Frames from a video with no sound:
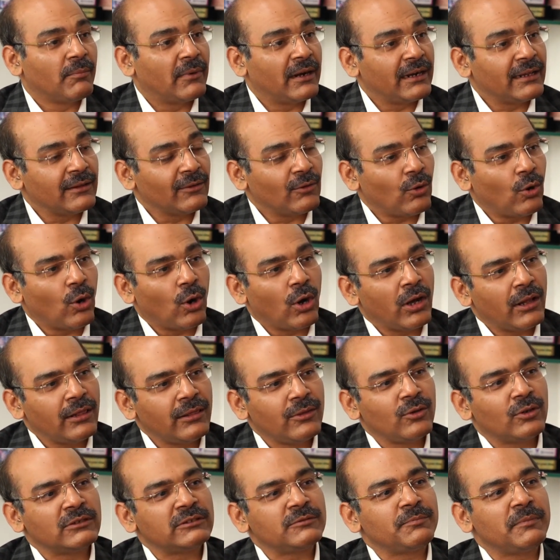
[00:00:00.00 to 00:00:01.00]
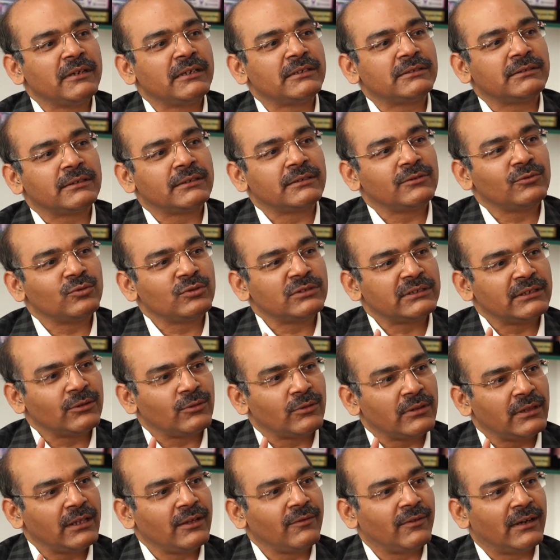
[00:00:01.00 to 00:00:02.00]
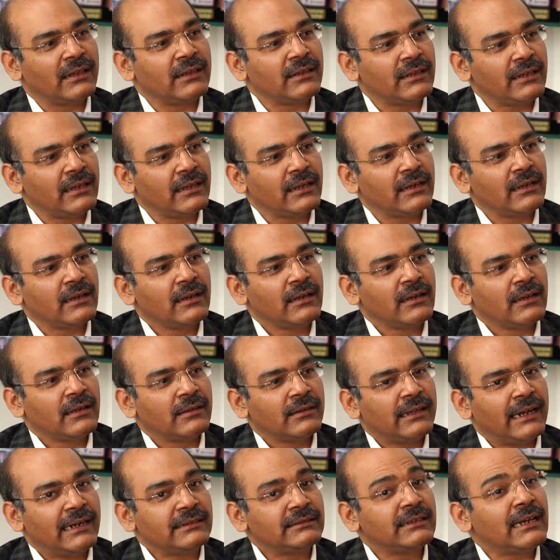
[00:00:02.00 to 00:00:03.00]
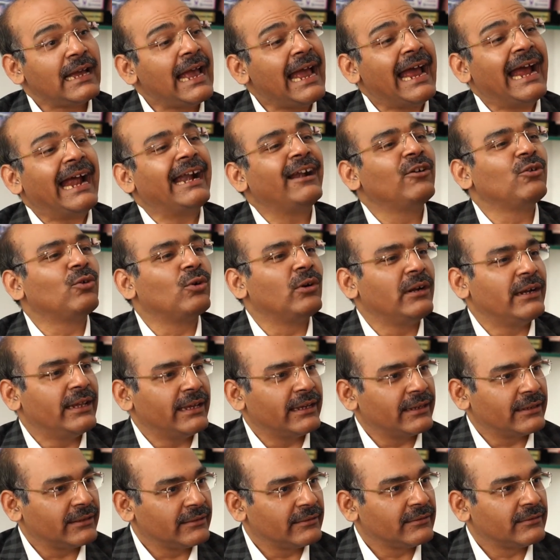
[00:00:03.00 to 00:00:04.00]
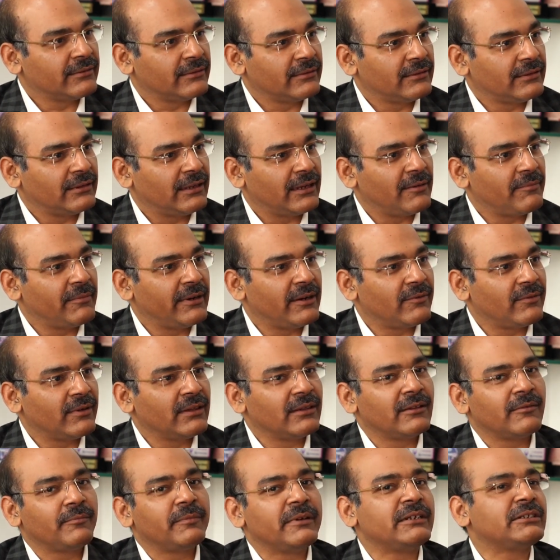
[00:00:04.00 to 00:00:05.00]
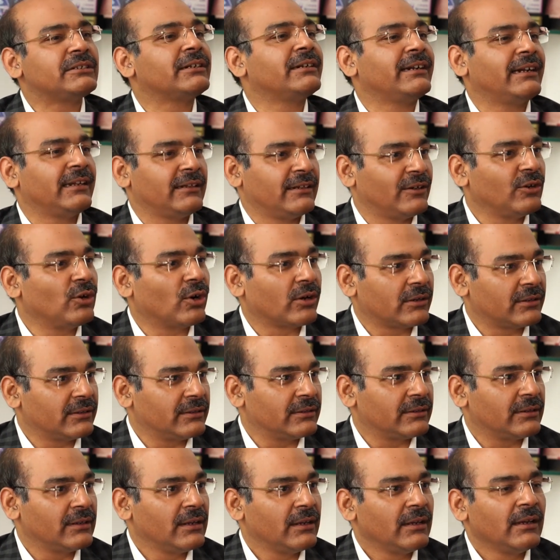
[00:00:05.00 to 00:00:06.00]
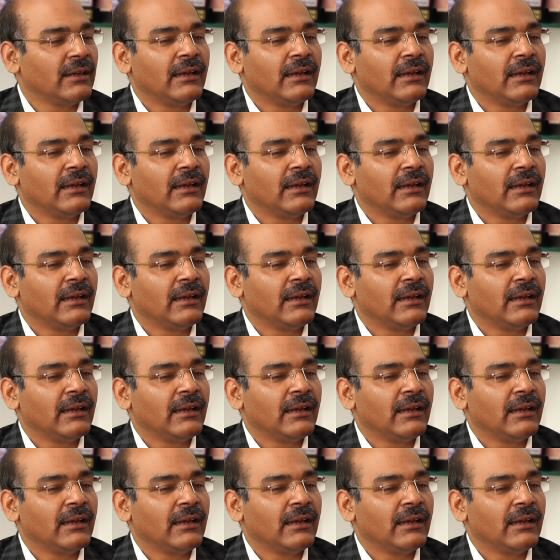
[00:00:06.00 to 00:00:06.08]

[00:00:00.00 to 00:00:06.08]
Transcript: But in all those pictures, you see only one thing. That's a hand holding, yeah, between the patient and the doctor.